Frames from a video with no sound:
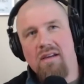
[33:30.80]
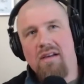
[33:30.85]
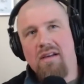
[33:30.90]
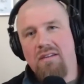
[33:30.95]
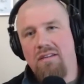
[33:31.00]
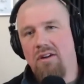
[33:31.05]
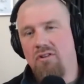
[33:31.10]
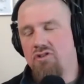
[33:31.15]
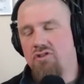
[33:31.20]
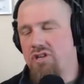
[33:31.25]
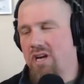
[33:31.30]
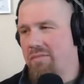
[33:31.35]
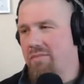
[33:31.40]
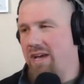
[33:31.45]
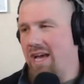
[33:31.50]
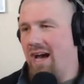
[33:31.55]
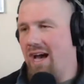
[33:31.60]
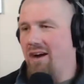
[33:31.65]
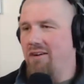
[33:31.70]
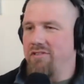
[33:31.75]
Go check
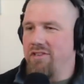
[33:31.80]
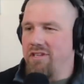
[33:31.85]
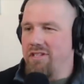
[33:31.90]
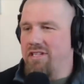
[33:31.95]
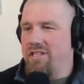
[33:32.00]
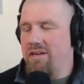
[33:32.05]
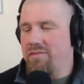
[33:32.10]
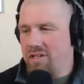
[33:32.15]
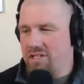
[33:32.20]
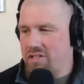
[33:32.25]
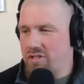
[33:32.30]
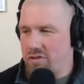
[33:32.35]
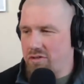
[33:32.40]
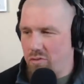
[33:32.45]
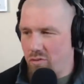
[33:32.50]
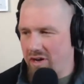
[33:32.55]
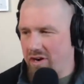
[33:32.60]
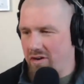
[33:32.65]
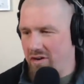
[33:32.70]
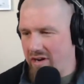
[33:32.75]
me out. You can check me
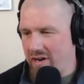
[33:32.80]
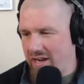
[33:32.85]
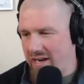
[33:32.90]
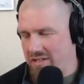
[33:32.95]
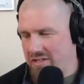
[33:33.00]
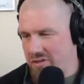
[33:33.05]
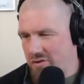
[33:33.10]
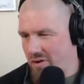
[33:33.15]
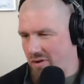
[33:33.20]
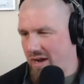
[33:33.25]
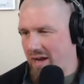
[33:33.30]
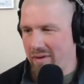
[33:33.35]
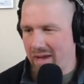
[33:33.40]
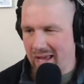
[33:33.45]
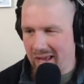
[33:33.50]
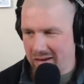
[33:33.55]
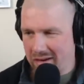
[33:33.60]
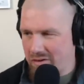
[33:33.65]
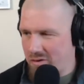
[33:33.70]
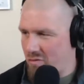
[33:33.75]
Twitter and Instagram
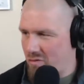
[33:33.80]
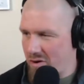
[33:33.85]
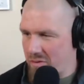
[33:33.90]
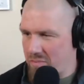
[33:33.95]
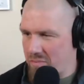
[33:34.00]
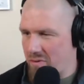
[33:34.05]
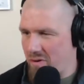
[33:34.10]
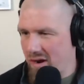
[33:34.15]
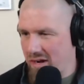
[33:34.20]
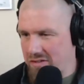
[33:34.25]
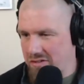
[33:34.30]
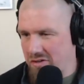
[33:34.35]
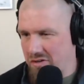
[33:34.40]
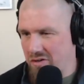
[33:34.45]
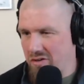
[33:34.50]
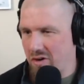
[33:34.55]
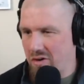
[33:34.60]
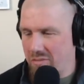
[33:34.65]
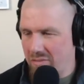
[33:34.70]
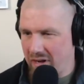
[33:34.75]
at Corey Proctor.
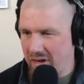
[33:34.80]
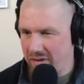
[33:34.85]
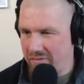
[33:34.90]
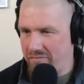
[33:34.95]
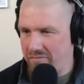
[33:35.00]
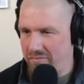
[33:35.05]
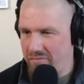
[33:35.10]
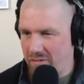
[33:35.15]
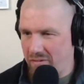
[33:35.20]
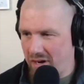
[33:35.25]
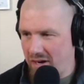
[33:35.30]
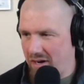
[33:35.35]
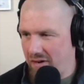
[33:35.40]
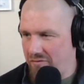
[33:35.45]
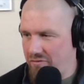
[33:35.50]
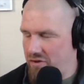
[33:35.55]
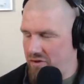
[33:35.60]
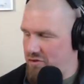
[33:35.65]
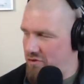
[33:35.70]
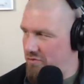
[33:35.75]
Go to my uh,
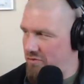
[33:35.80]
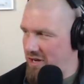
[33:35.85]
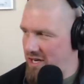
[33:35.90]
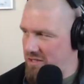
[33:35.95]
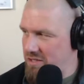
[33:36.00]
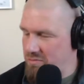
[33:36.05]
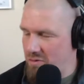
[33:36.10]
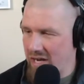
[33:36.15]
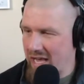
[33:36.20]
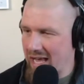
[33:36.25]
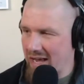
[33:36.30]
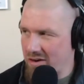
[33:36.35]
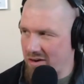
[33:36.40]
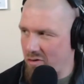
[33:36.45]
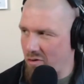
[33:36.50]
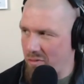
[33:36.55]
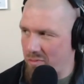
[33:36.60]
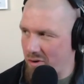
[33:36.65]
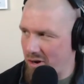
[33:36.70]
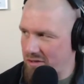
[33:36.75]
official Facebook at
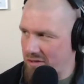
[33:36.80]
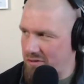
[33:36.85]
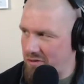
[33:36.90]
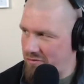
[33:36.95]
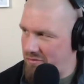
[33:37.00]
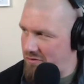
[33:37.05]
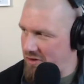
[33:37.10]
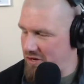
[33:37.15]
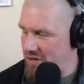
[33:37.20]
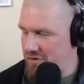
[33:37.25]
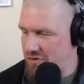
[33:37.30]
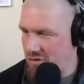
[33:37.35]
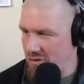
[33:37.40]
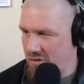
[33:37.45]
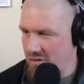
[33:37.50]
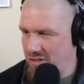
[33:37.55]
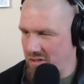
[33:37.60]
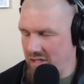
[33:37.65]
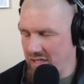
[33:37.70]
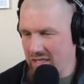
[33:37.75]
Corey Proctor Official.
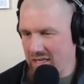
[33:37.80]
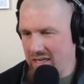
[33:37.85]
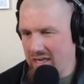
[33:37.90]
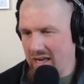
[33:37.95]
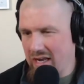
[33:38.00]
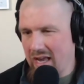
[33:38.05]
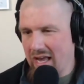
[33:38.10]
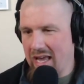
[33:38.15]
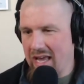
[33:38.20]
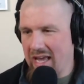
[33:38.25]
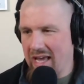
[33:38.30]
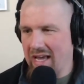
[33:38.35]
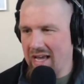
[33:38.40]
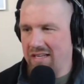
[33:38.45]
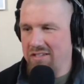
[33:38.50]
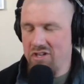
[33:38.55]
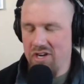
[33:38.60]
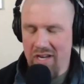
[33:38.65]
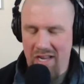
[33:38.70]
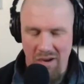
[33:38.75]

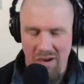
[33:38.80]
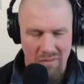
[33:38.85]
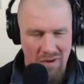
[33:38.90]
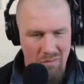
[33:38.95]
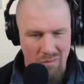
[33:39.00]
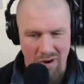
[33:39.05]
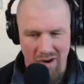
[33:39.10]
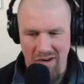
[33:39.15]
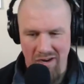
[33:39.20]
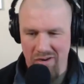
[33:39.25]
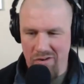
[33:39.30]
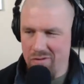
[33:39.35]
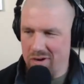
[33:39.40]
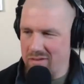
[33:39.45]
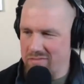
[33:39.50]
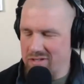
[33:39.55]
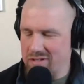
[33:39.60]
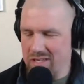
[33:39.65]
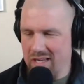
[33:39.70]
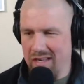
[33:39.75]
And check out my brand new
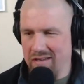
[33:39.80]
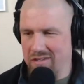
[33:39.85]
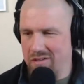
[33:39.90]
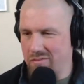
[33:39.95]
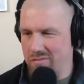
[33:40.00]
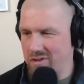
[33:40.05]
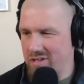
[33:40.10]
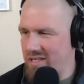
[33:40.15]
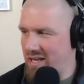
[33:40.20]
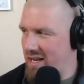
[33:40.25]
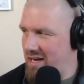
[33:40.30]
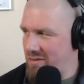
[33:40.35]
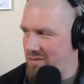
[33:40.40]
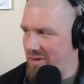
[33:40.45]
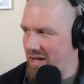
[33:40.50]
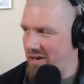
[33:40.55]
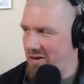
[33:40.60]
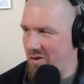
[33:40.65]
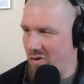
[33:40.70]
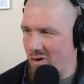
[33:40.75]
website. Super excited
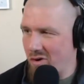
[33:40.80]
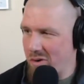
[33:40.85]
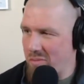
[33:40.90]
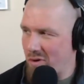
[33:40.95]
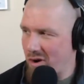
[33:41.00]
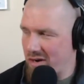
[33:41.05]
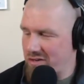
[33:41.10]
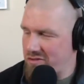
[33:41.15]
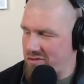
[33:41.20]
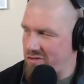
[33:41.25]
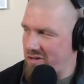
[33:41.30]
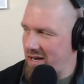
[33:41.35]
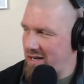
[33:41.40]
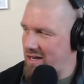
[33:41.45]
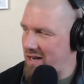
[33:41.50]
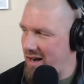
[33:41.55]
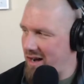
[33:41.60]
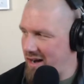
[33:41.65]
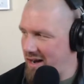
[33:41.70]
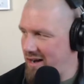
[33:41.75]
about it, Corey Proctor dot
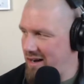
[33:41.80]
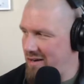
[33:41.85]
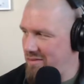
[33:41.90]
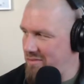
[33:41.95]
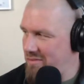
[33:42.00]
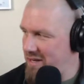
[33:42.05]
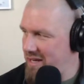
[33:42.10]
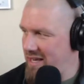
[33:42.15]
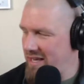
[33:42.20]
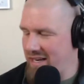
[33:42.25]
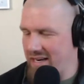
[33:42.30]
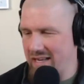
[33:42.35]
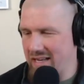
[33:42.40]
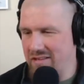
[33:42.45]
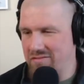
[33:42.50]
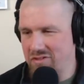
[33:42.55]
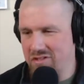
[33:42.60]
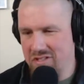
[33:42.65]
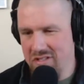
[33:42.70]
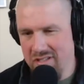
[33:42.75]
com. And it
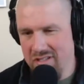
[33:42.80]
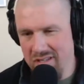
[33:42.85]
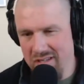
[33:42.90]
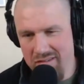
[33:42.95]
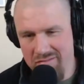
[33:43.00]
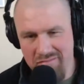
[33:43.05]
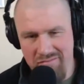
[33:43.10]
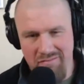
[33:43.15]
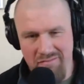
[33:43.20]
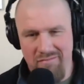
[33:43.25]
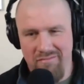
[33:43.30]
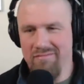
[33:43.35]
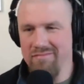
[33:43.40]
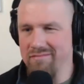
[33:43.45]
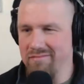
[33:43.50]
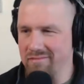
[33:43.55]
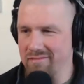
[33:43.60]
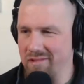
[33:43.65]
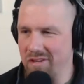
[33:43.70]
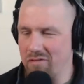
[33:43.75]
just uh,
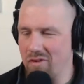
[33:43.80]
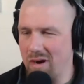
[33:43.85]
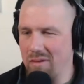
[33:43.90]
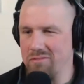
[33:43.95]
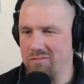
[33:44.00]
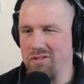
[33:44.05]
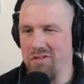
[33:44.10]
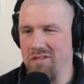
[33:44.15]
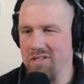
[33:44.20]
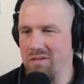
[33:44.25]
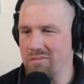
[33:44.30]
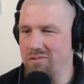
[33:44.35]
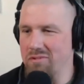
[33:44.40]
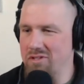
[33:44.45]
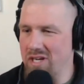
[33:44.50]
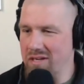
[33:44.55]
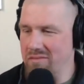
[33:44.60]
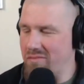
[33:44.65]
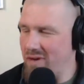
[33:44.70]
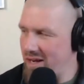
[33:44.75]
look for opportunities to
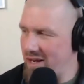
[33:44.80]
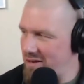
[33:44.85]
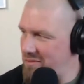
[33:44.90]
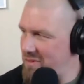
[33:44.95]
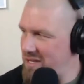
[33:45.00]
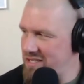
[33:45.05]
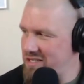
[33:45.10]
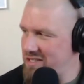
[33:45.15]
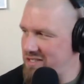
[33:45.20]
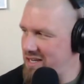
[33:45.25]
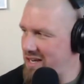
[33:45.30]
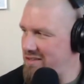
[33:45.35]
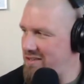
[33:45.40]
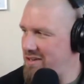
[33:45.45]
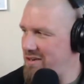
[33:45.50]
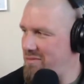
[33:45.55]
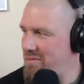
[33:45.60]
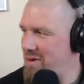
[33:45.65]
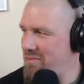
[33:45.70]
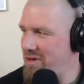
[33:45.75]
project my own message out
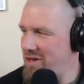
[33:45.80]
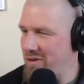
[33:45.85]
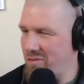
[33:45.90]
there about being a